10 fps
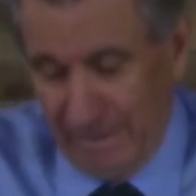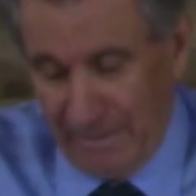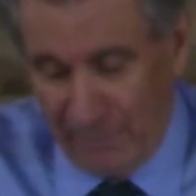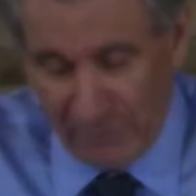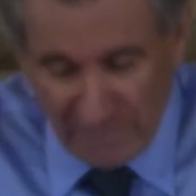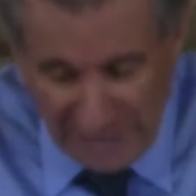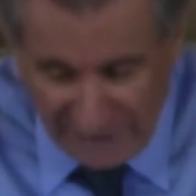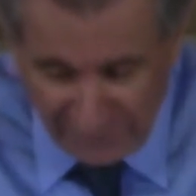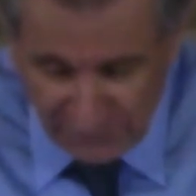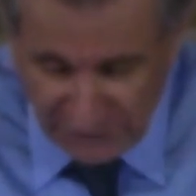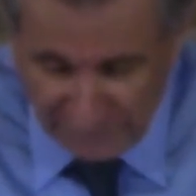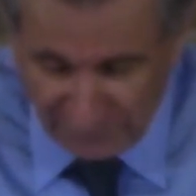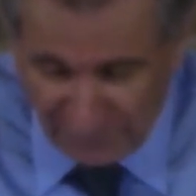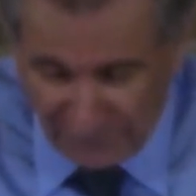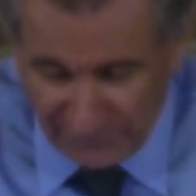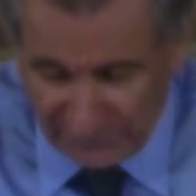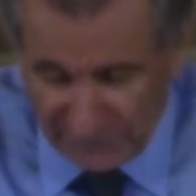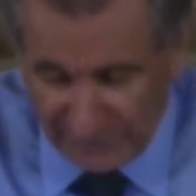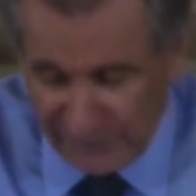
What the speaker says: Over in Matthew chapter 13,